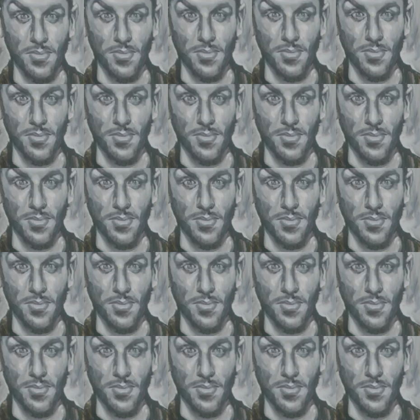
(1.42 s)

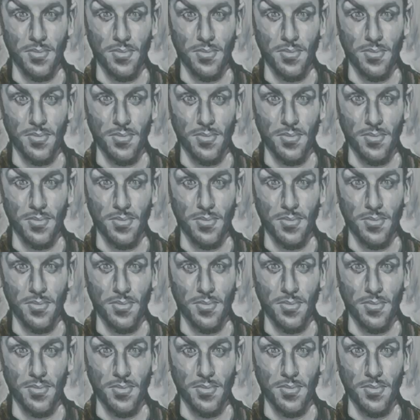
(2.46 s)

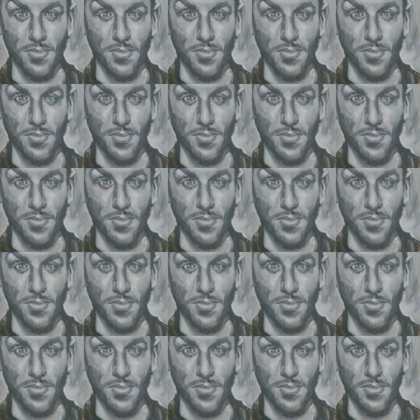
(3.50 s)

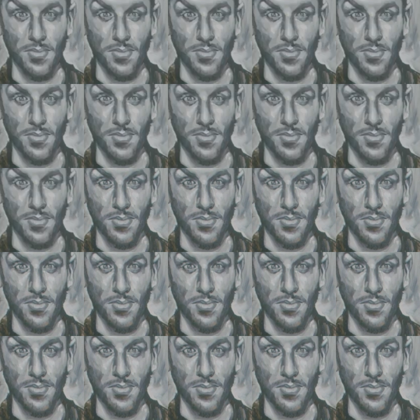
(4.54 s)

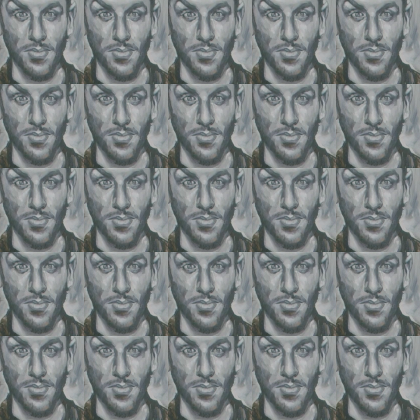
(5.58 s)

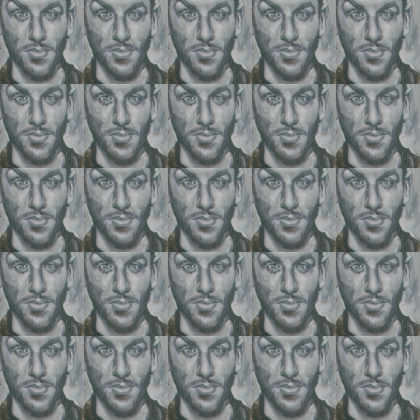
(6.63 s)

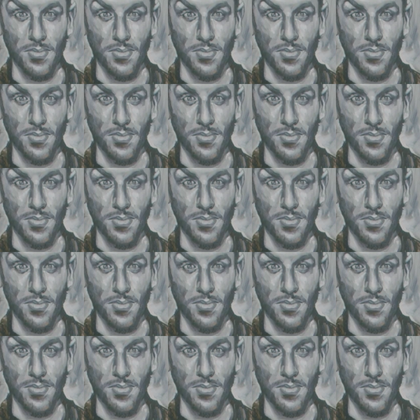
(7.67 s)

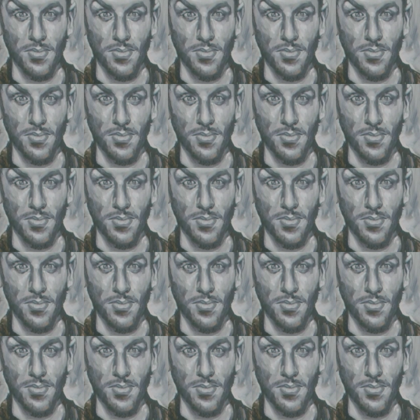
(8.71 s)
(silent)